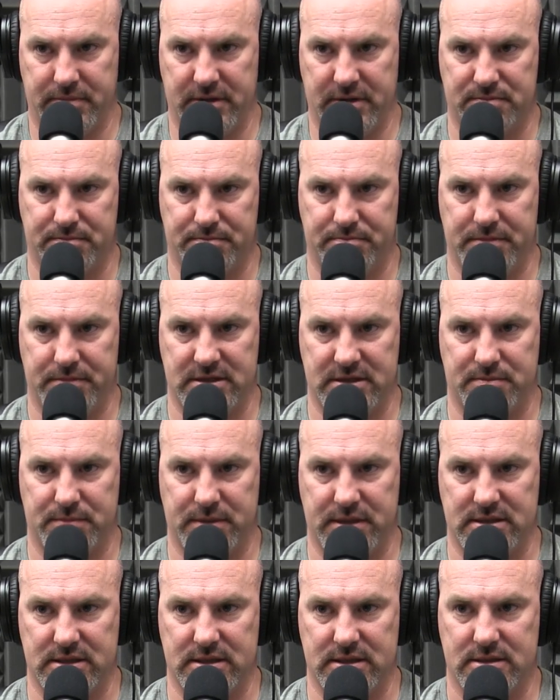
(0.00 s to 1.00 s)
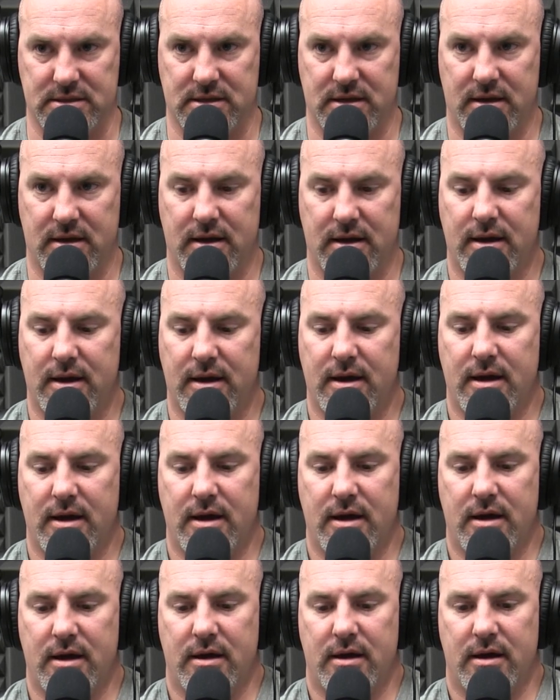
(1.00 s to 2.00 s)
It's, it's, it's business. Mm-hmm.
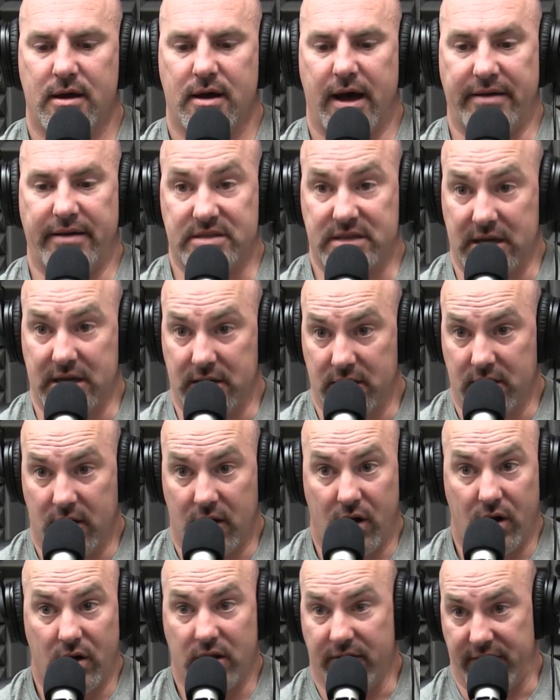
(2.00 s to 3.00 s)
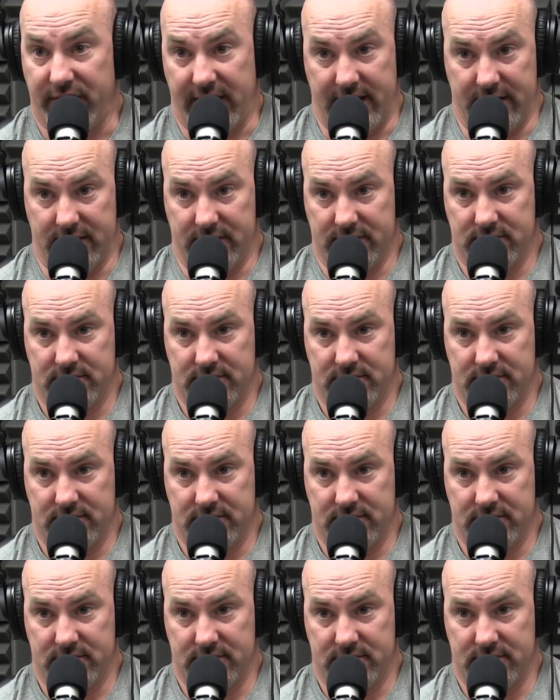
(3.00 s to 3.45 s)
I've seen all of that.